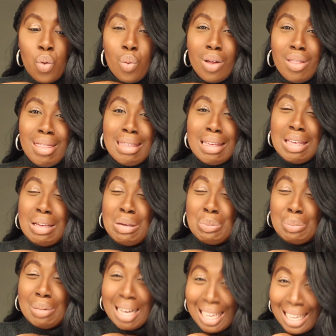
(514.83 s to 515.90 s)
one thing you
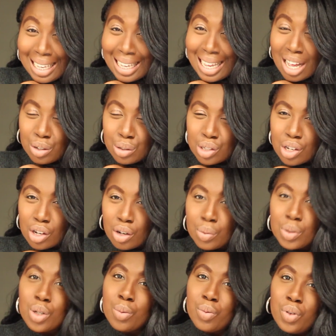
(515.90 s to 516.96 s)
might encounter,
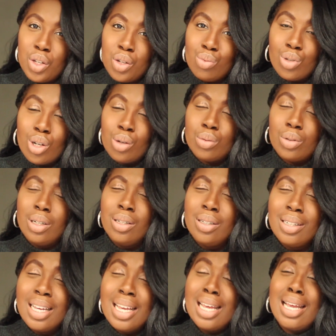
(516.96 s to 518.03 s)
which hopefully you don't,
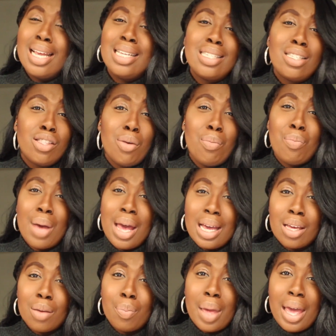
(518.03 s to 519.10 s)
is the
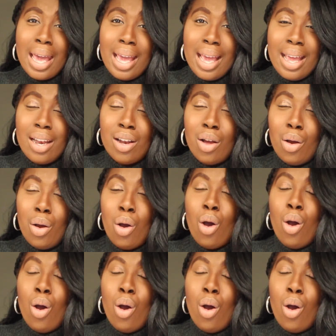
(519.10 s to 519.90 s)
back pain.